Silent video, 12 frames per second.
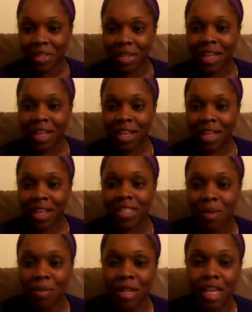It's
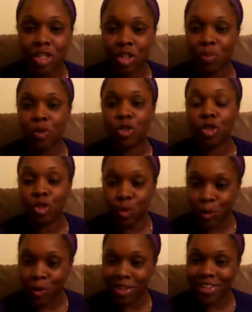something that you're supposed to
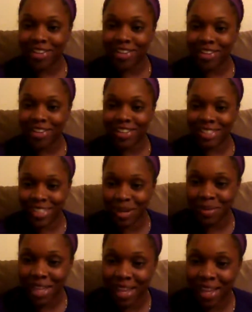do. You see what I'm
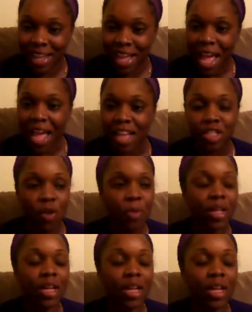saying? And
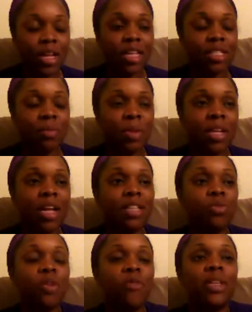so because
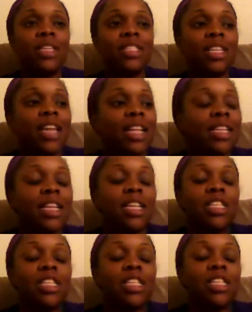we've been disconnected
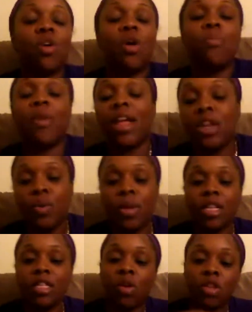and it's all brand new and
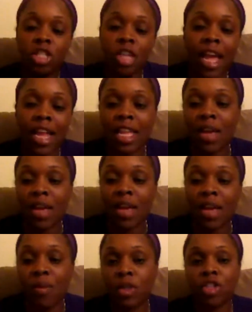it's all shiny and we're
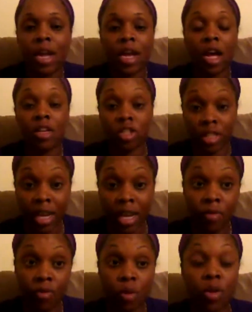trying to understand it
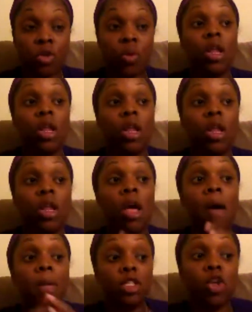before we do it. But
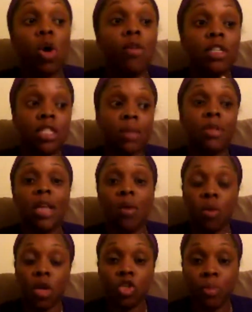Torah is something that
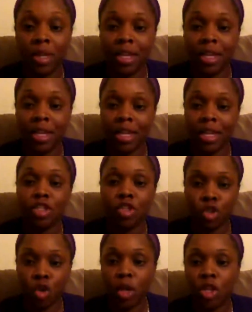once you begin to do
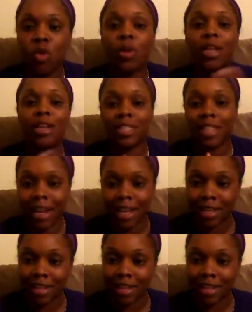it, you will understand it.